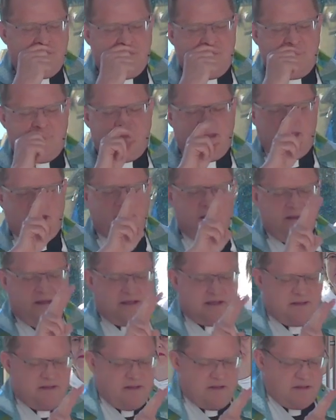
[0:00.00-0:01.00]
You got
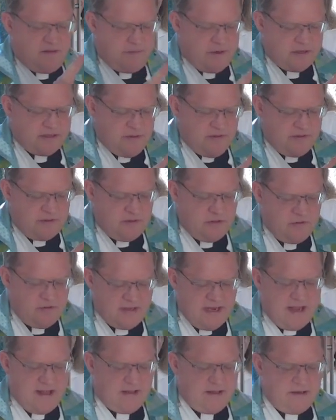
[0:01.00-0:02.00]
the person with two
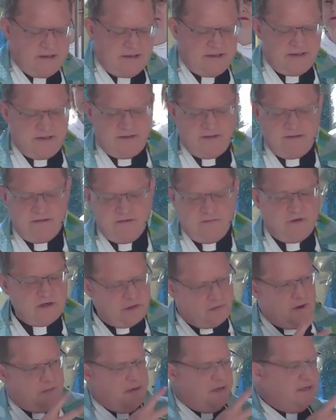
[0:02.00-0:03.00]
talents, which
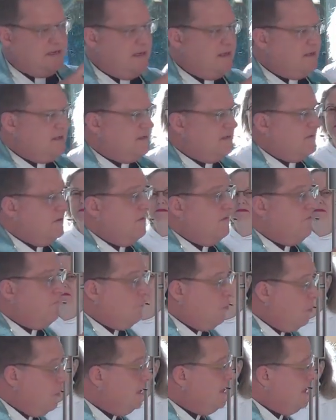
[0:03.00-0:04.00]
represents
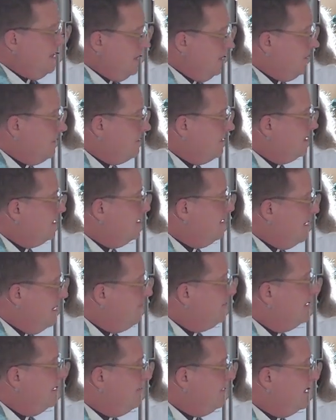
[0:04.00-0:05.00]
40 years of
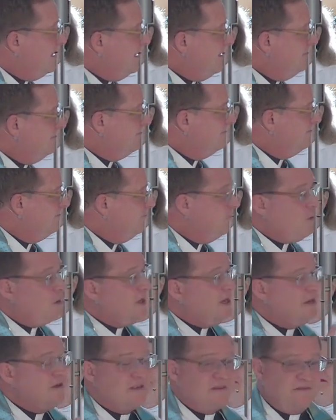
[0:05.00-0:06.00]
living. 40
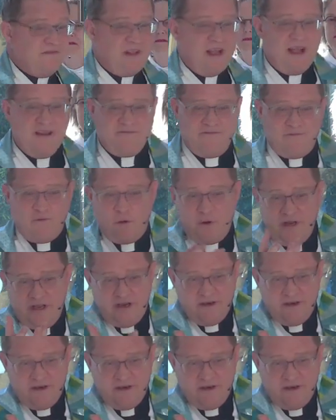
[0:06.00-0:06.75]
years of life, 40 years of